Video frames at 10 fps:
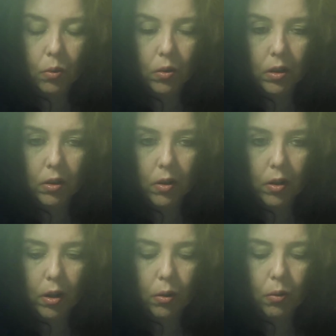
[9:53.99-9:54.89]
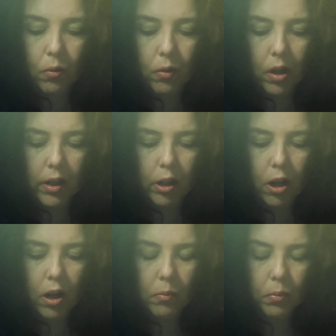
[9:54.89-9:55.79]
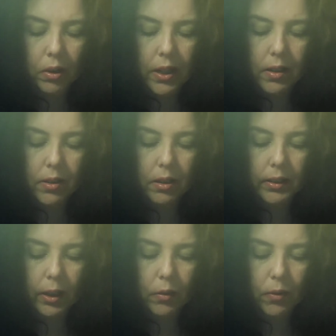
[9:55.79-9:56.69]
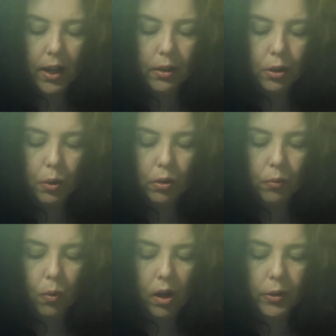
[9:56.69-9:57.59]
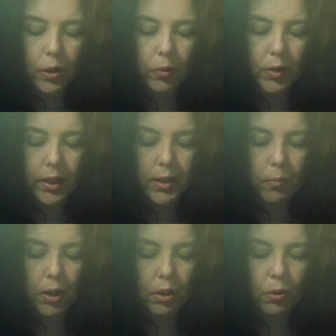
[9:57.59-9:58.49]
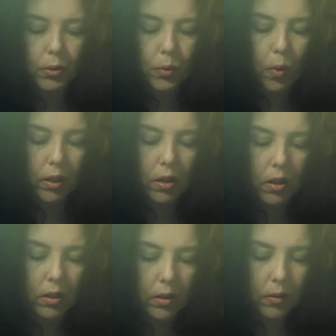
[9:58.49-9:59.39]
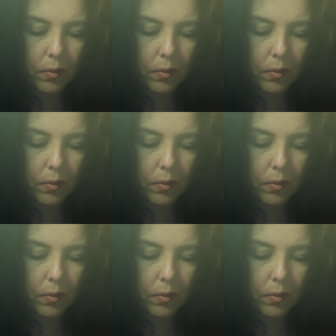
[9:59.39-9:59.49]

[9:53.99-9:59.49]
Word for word: or no, not at all. Please clarify two of wands over six of pentacles, one card.